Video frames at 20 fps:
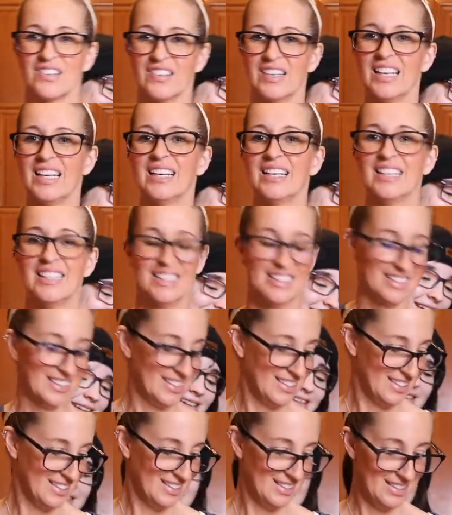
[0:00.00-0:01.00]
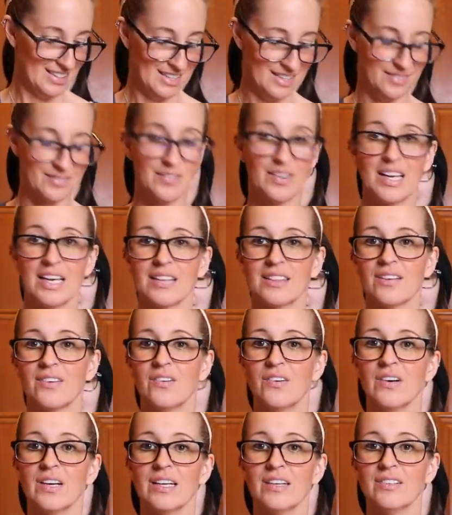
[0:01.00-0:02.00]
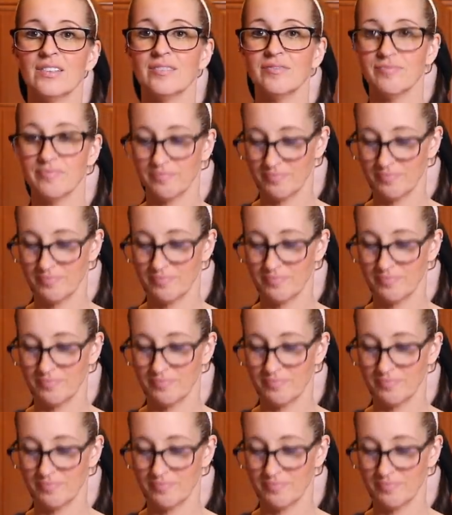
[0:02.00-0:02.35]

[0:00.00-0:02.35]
Sorry. Yep, get the oil.